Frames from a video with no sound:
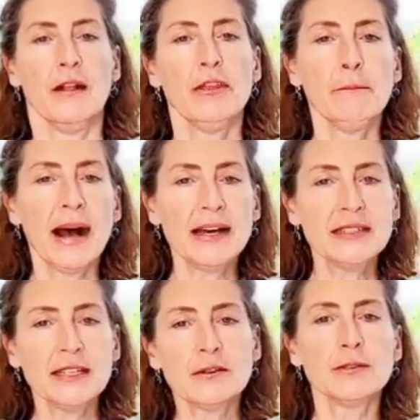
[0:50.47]
The
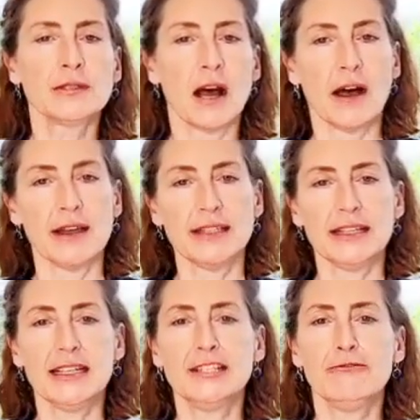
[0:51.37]
particle size
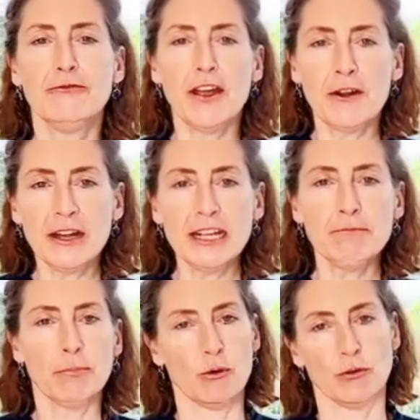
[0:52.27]
is very
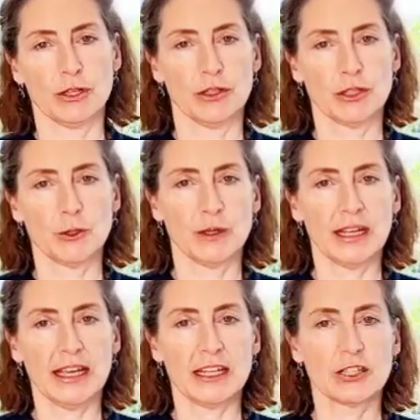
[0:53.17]
important to
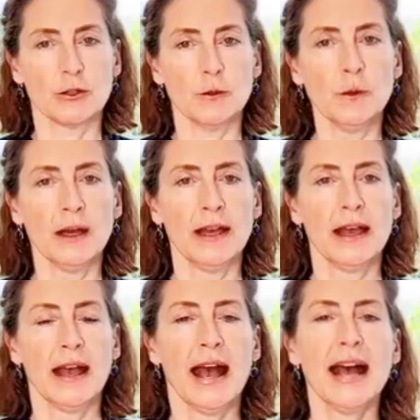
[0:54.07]
adhere to,
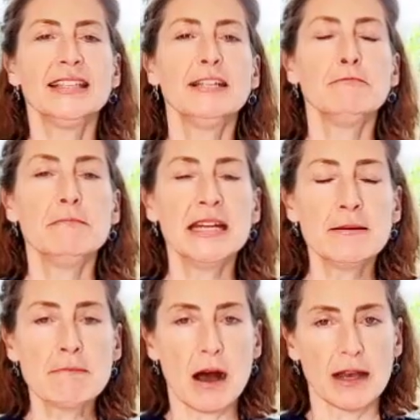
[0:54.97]
as it
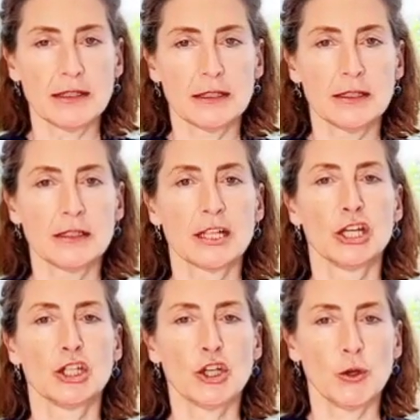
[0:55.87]
minimises
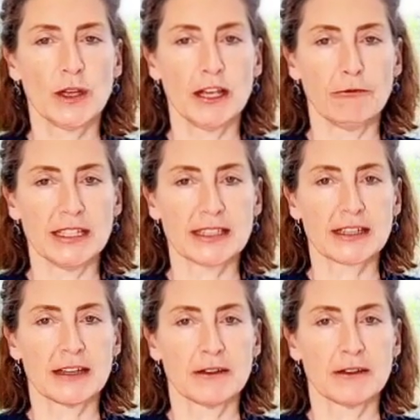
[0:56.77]
choking risk.